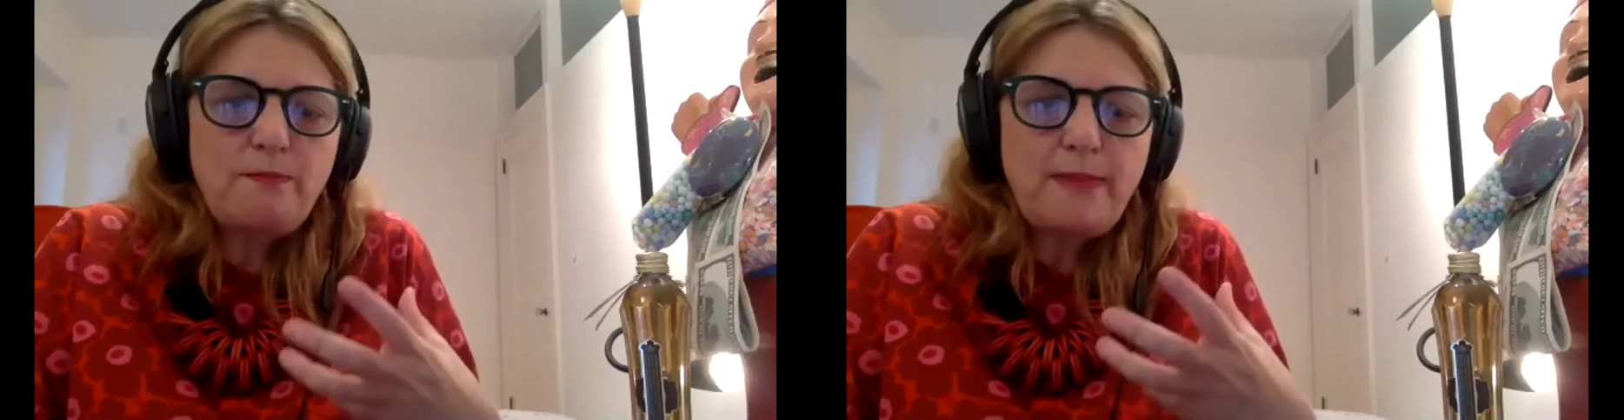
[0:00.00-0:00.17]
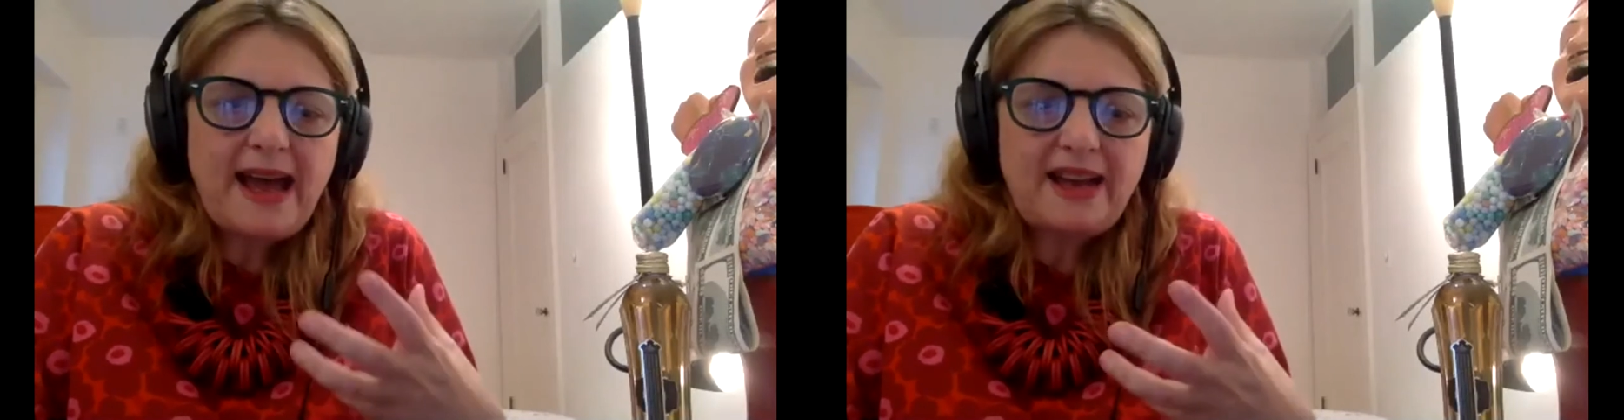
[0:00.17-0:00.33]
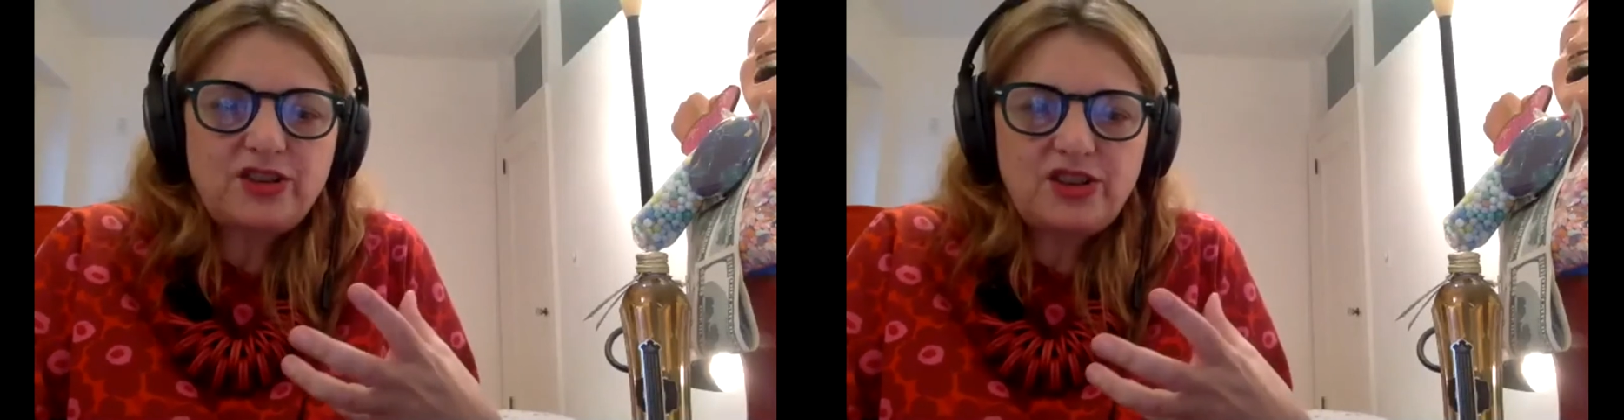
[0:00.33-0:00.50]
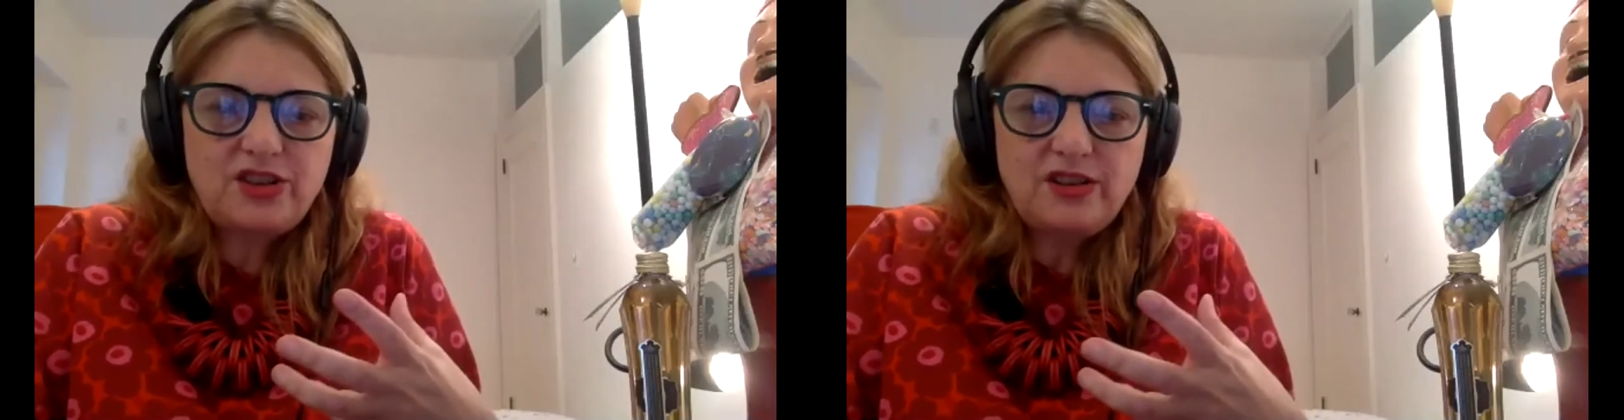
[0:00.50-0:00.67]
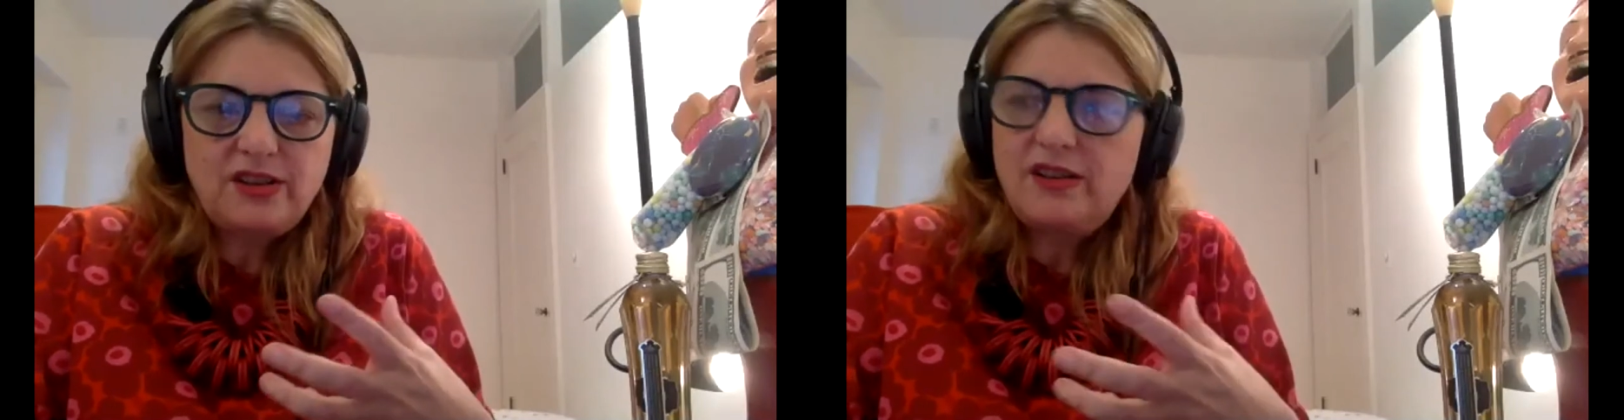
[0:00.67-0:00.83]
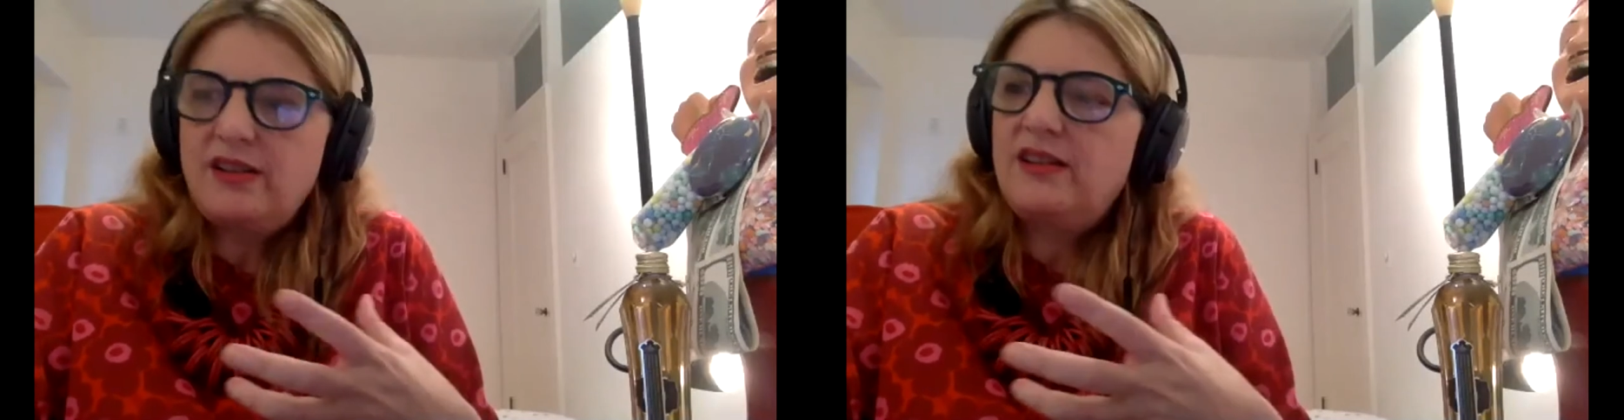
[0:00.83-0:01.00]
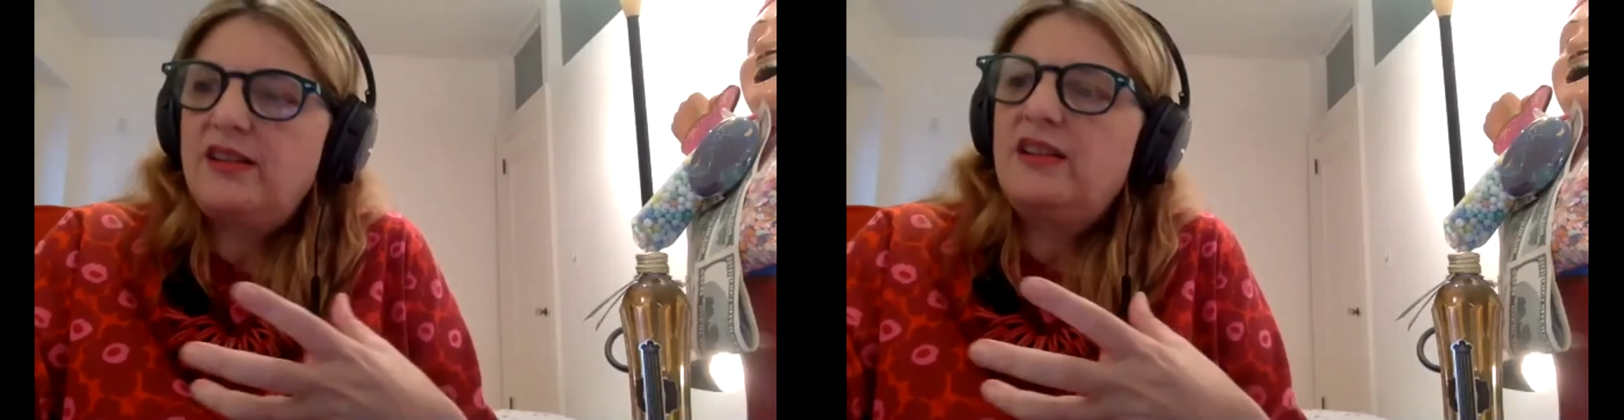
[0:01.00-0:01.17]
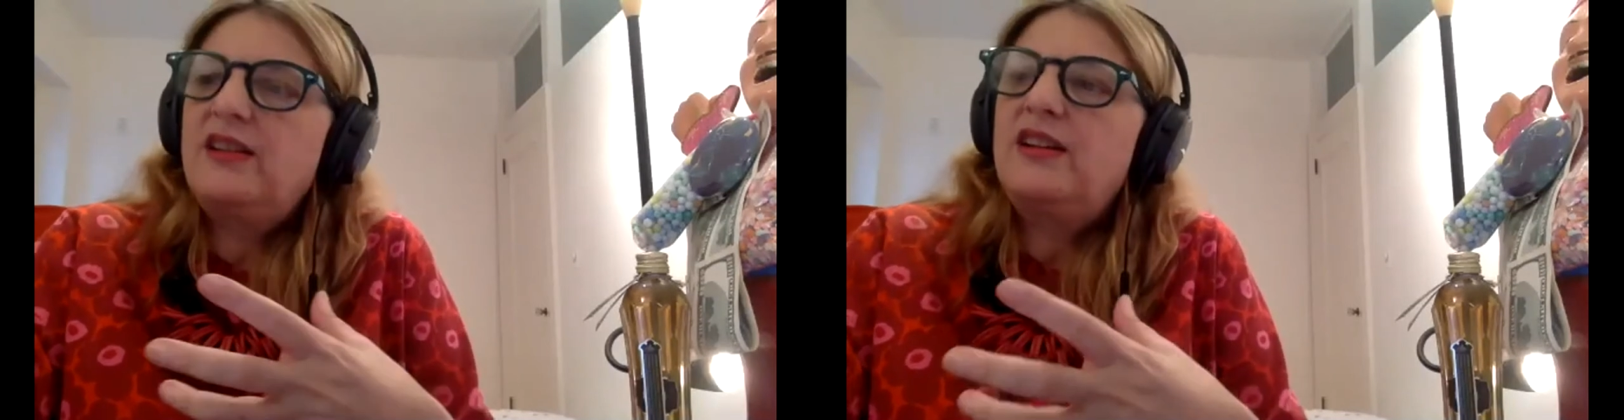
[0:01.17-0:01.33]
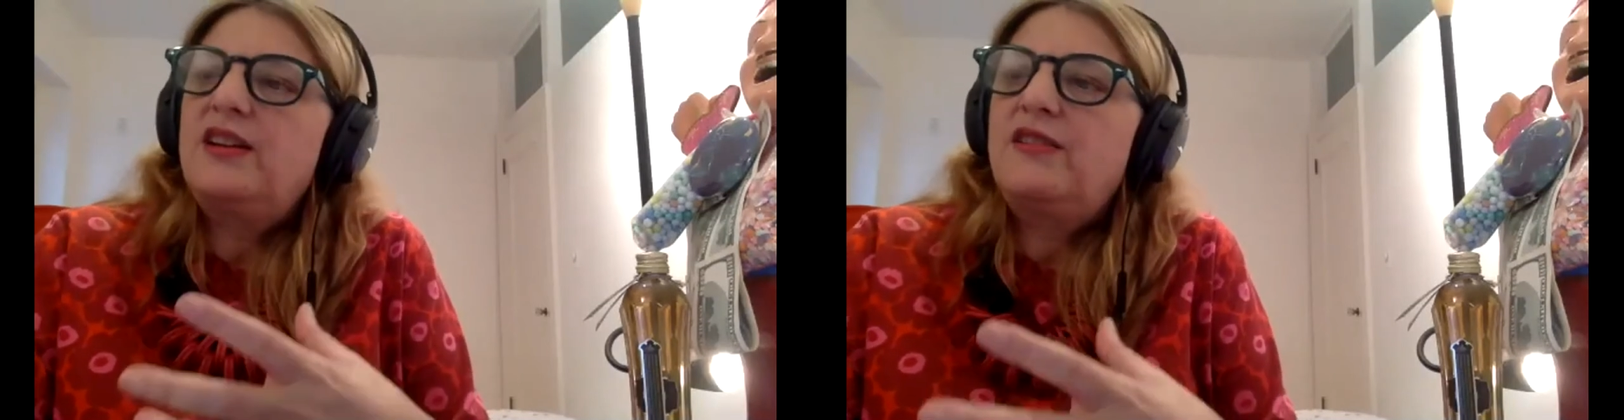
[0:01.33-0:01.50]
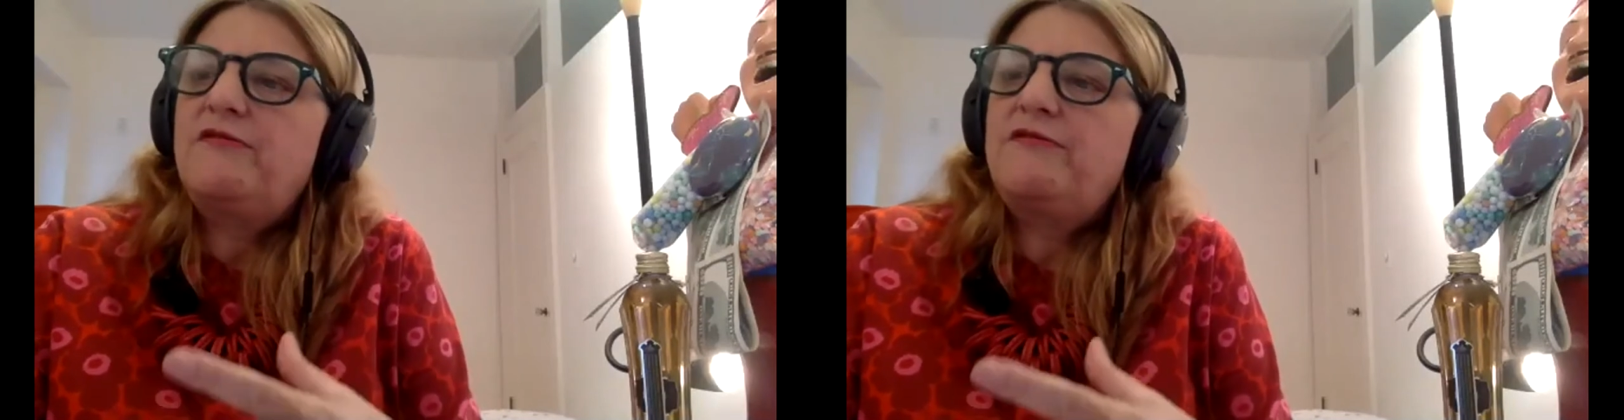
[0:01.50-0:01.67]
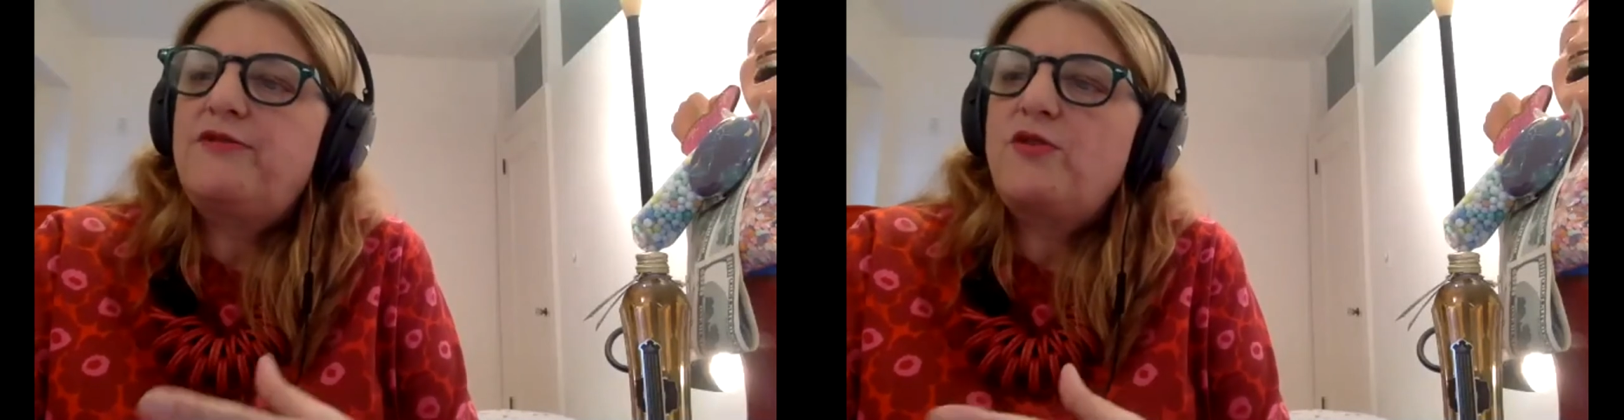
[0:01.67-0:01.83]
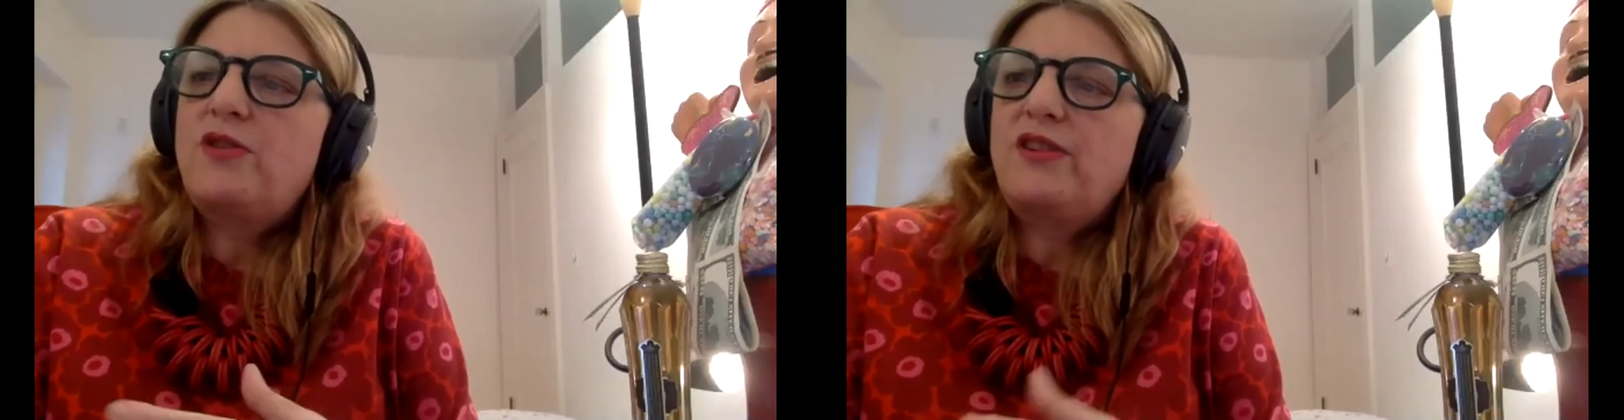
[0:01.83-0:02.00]
match
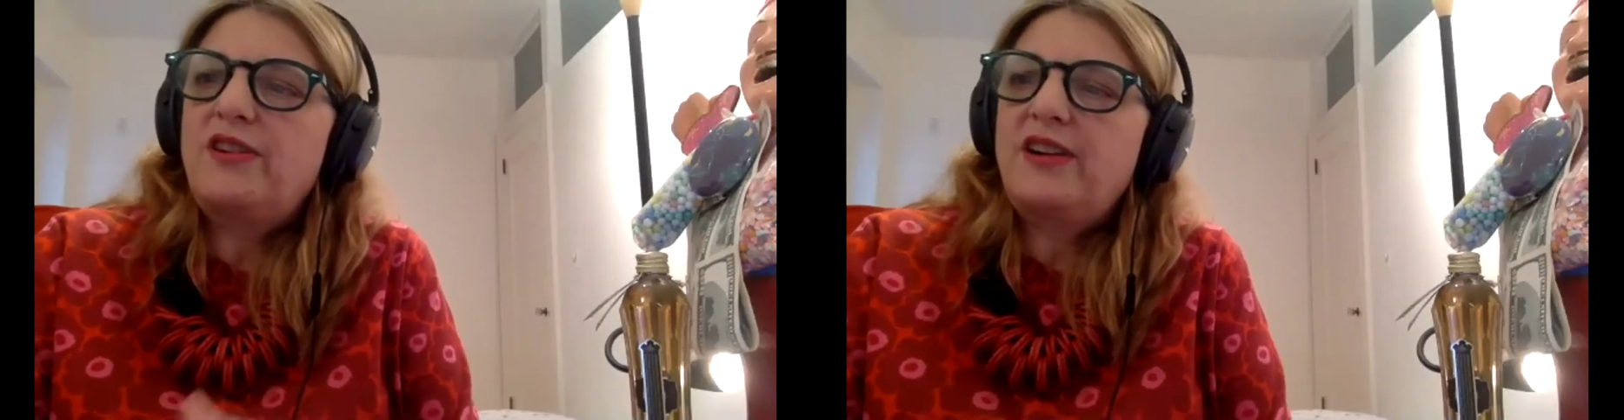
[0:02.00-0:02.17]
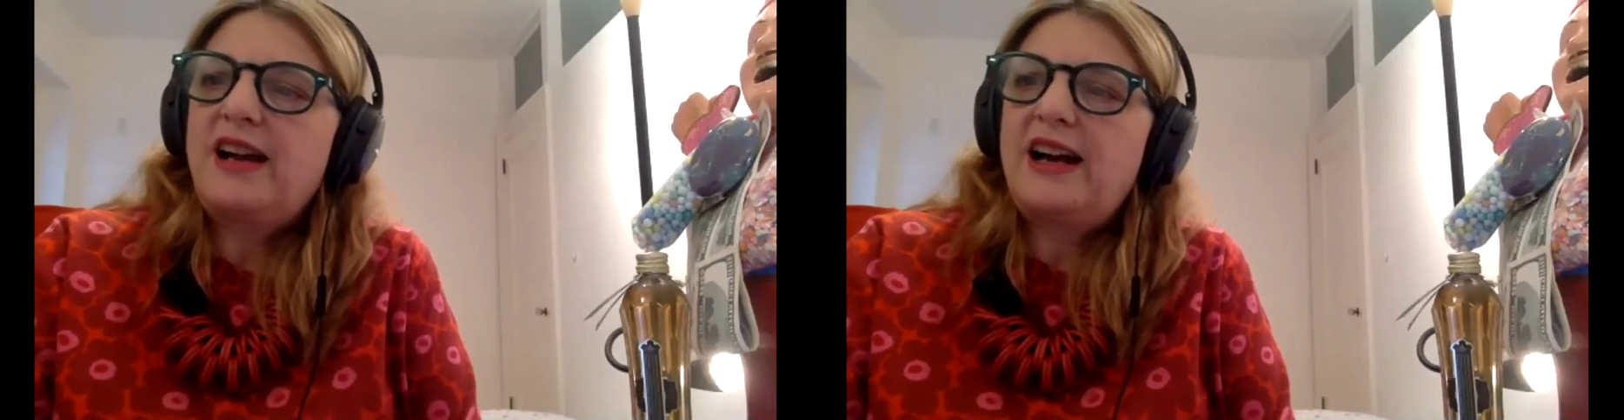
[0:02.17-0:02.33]
for